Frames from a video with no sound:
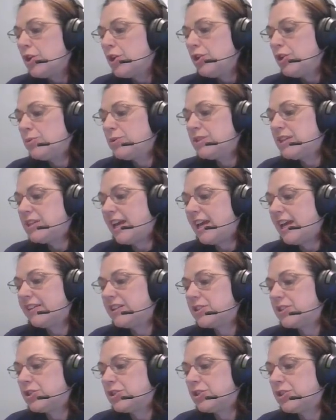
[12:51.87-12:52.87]
you take
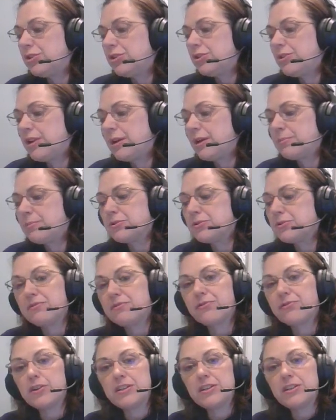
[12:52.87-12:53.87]
the two numbers in
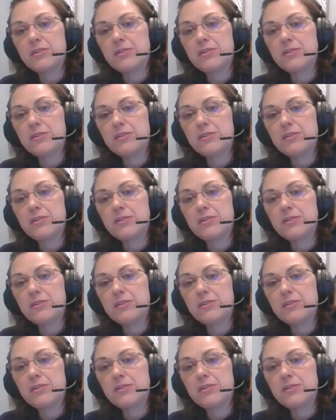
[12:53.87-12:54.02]
front of